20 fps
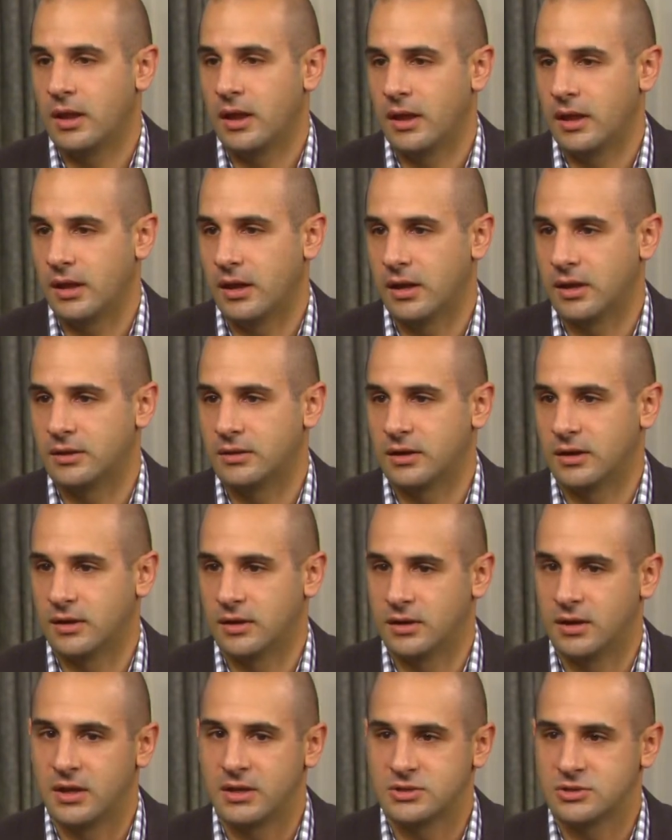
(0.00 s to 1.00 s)
and
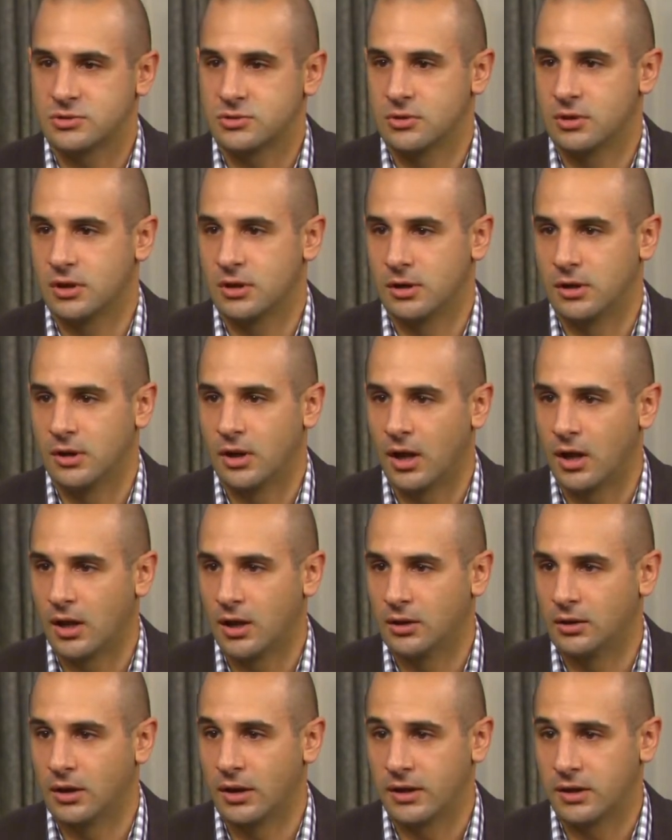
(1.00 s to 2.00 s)
a history
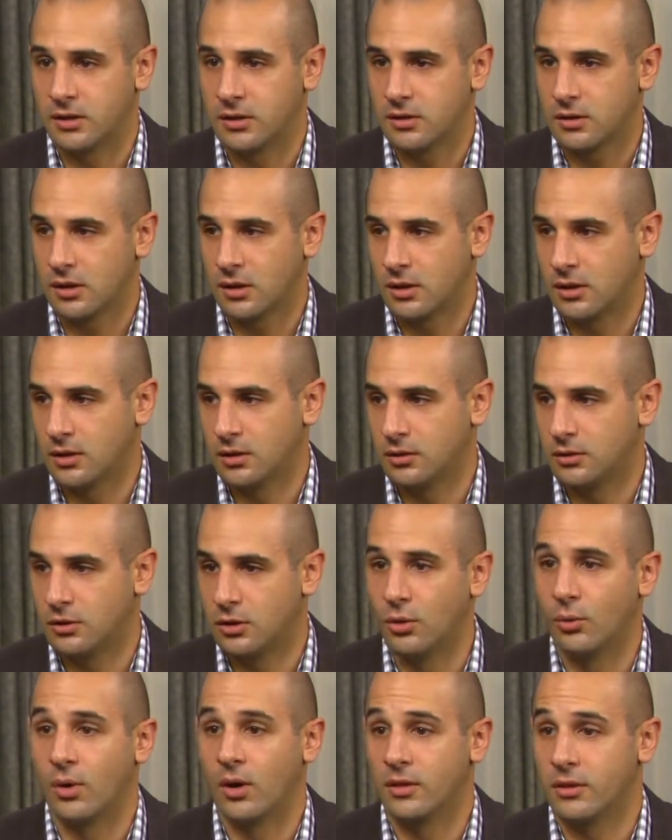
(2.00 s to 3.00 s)
uh, like uh,
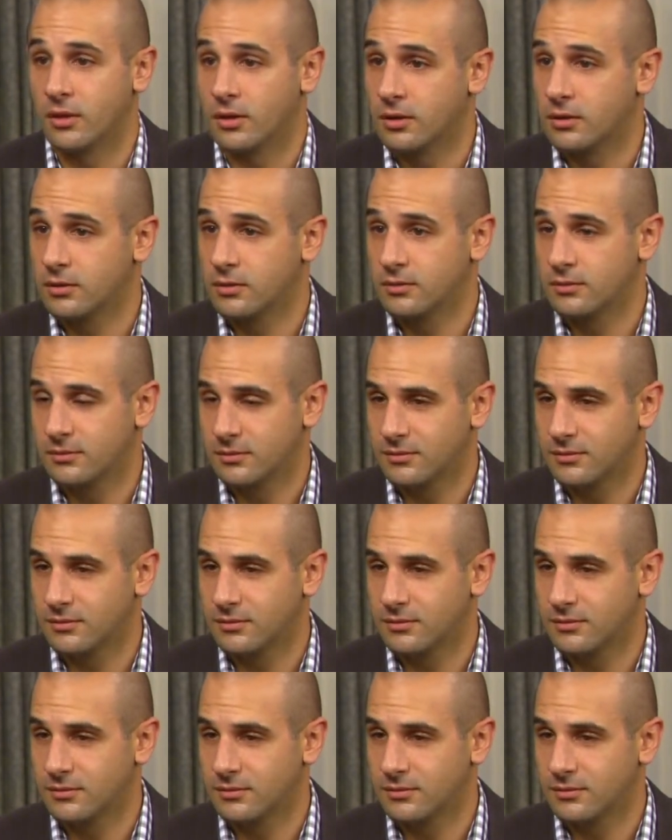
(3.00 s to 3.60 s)
no other mm